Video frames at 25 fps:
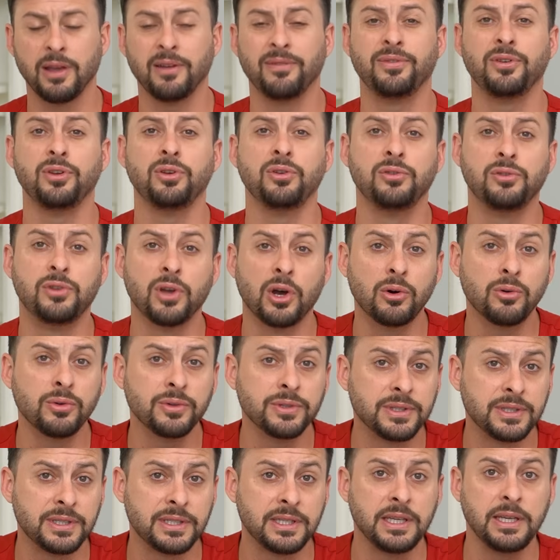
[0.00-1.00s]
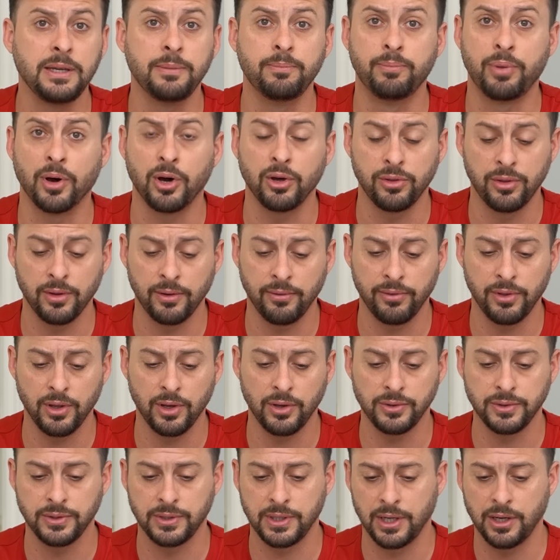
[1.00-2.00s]
If you don't see both of
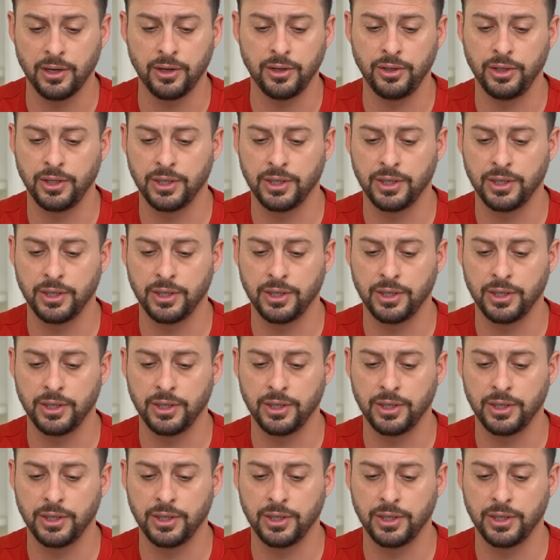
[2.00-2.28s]
those there,